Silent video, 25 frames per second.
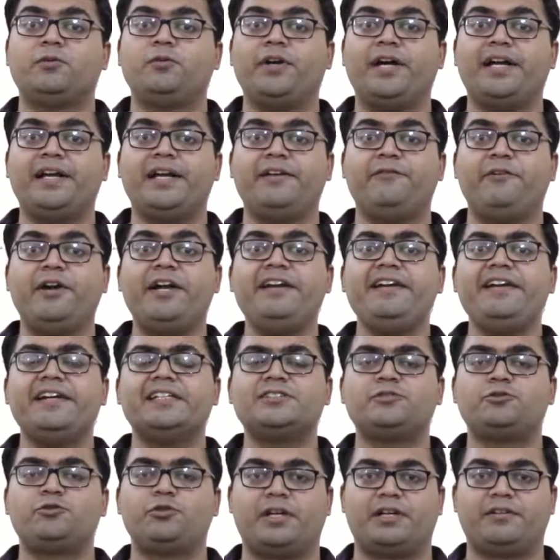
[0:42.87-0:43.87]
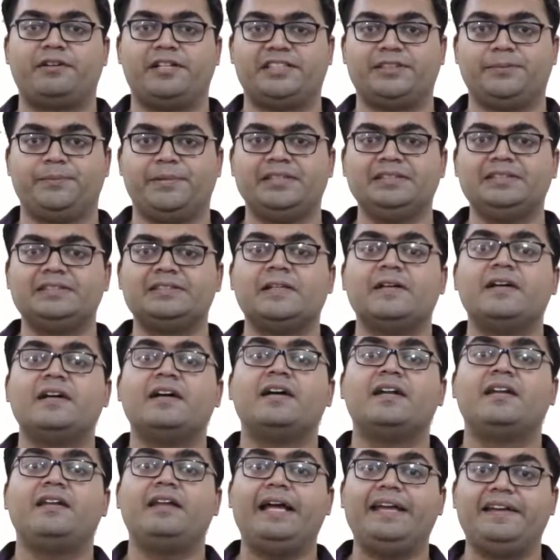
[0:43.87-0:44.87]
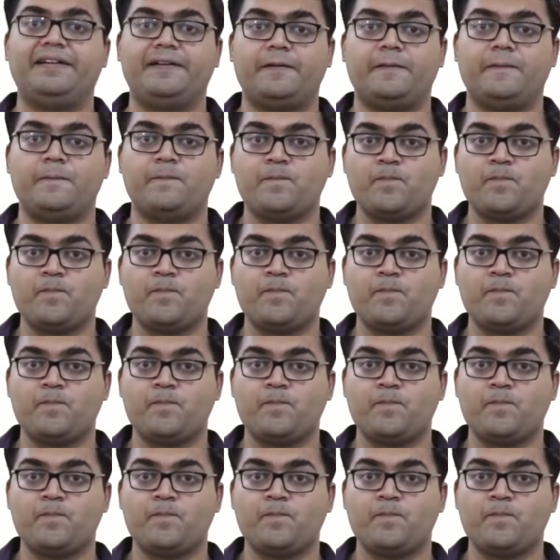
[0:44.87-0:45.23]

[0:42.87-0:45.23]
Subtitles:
various drug regimens like